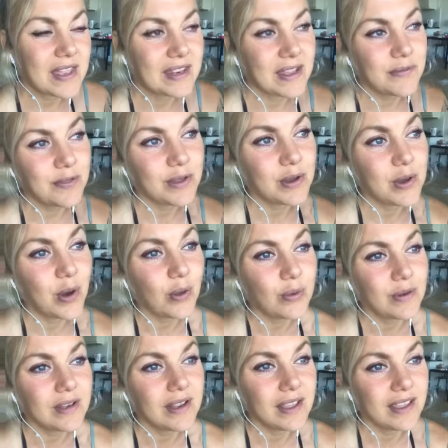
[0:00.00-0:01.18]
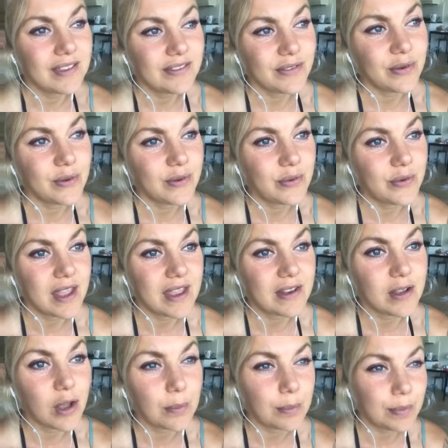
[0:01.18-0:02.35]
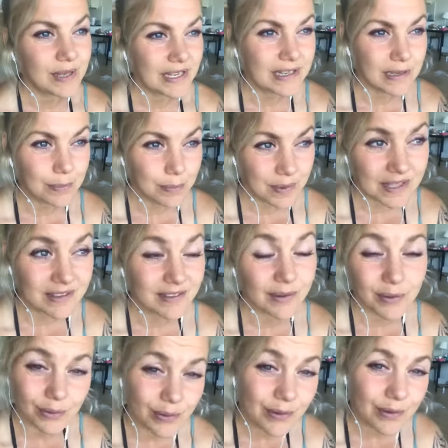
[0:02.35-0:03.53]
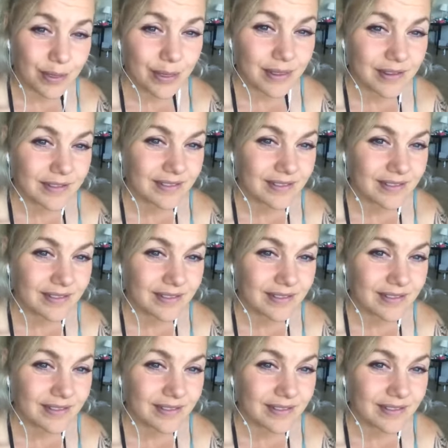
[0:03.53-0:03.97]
if the goal is to create completely peace on earth,